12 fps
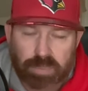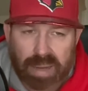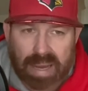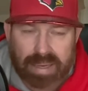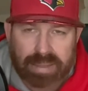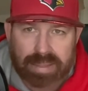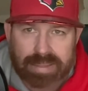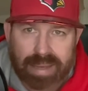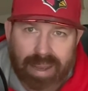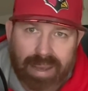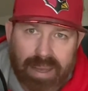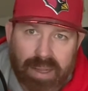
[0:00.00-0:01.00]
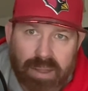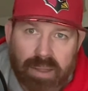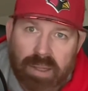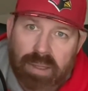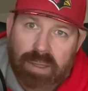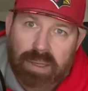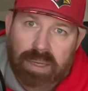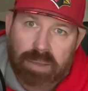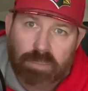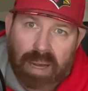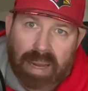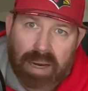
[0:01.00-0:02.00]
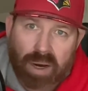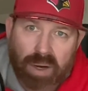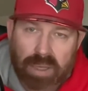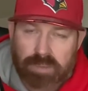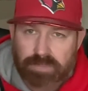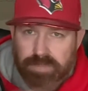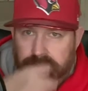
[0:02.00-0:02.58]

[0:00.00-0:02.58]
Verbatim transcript: back in the day in my era